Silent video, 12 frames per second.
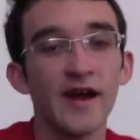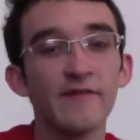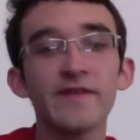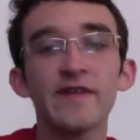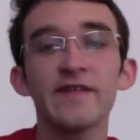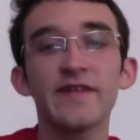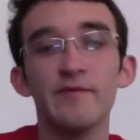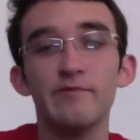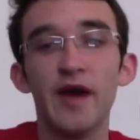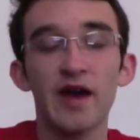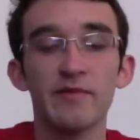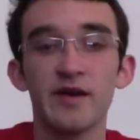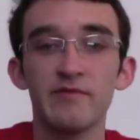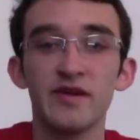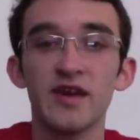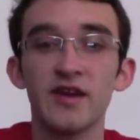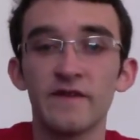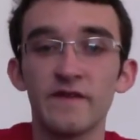Everything that Batman
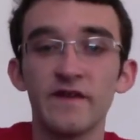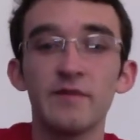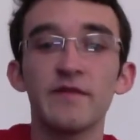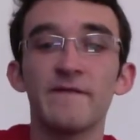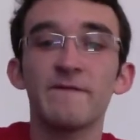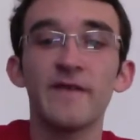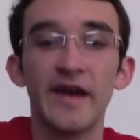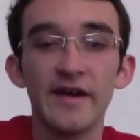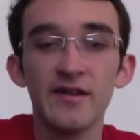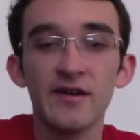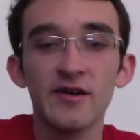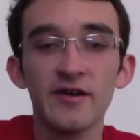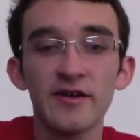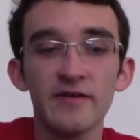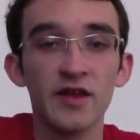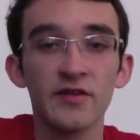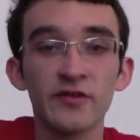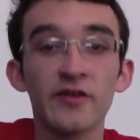Begins seemed to fail
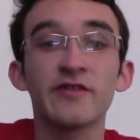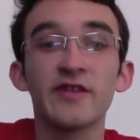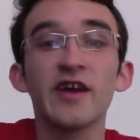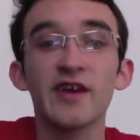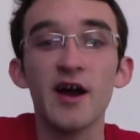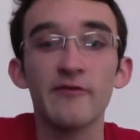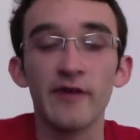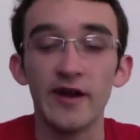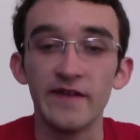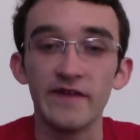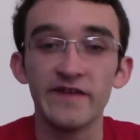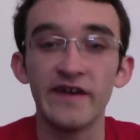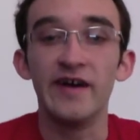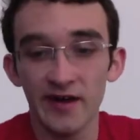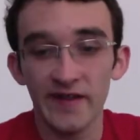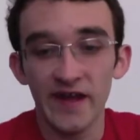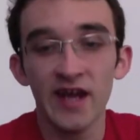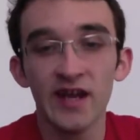on, the Dark Knight got right this
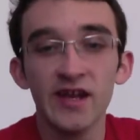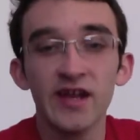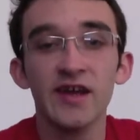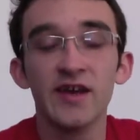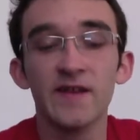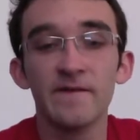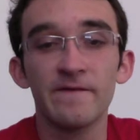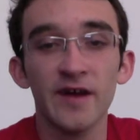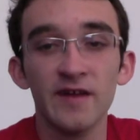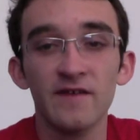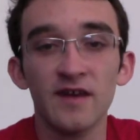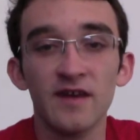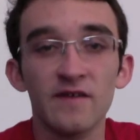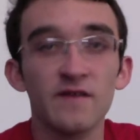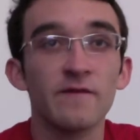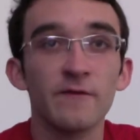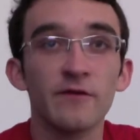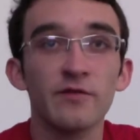time. The editing and the fight scenes
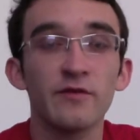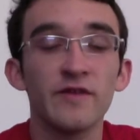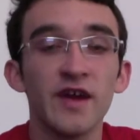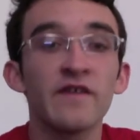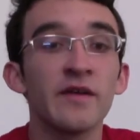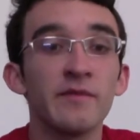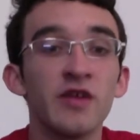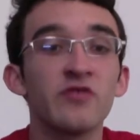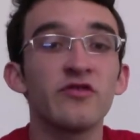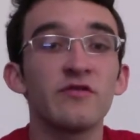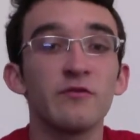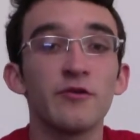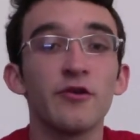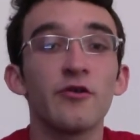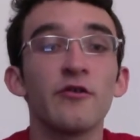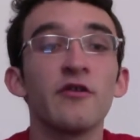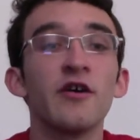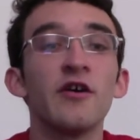in the first movie, as I mentioned,
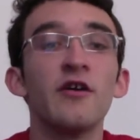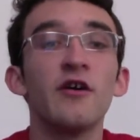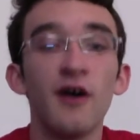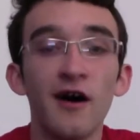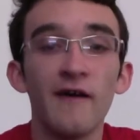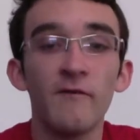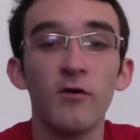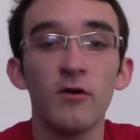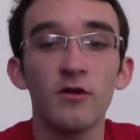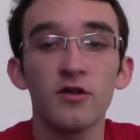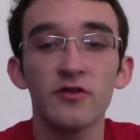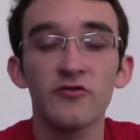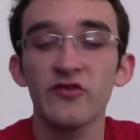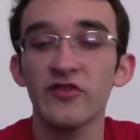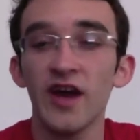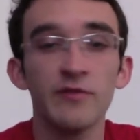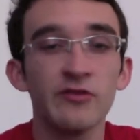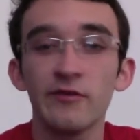were awful.
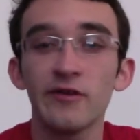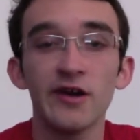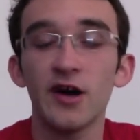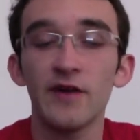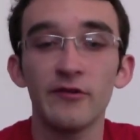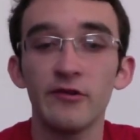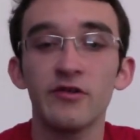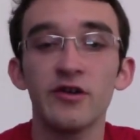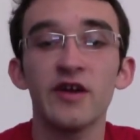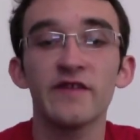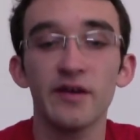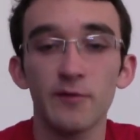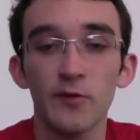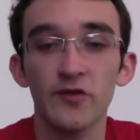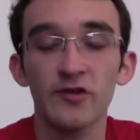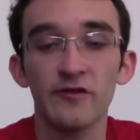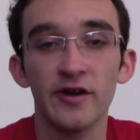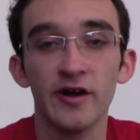Just absolutely awful. You cannot tell what
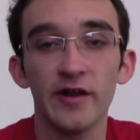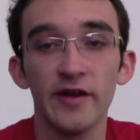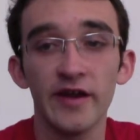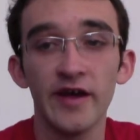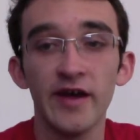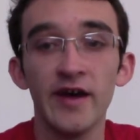was going on.